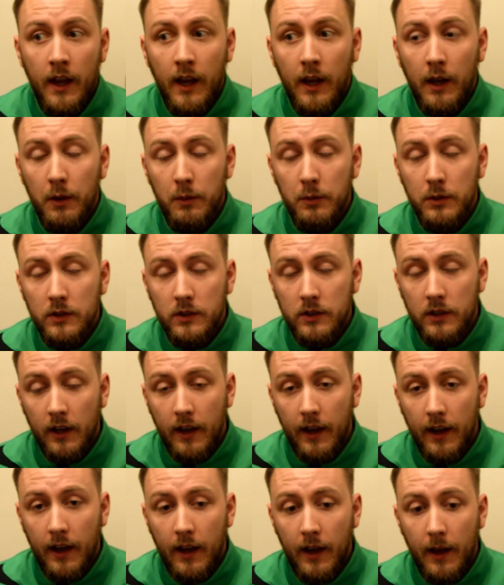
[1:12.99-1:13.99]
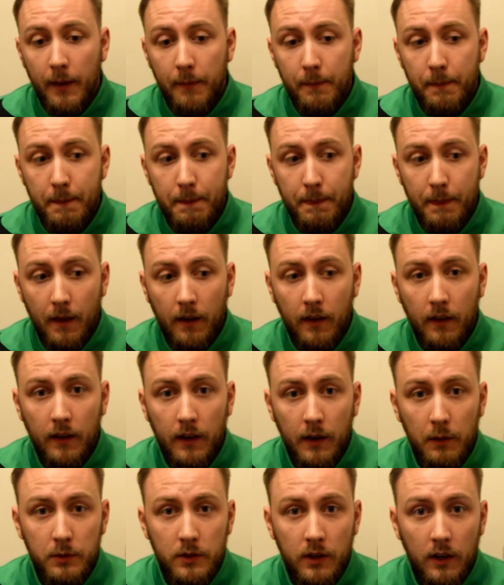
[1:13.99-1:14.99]
He was a
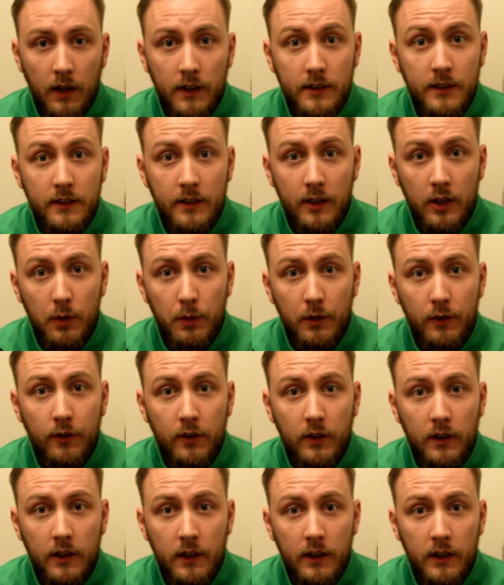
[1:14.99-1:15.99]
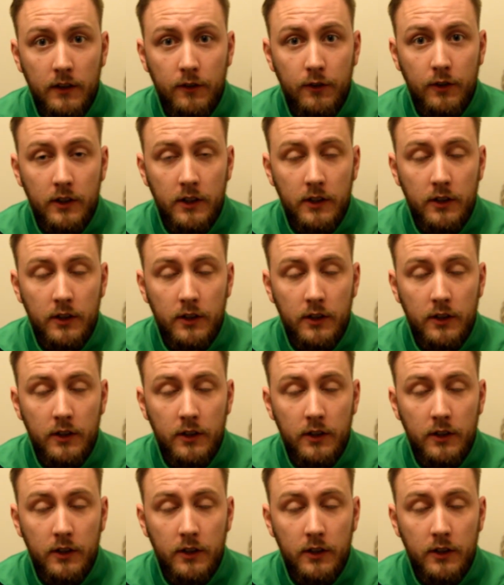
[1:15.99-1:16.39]
lot to deal with for the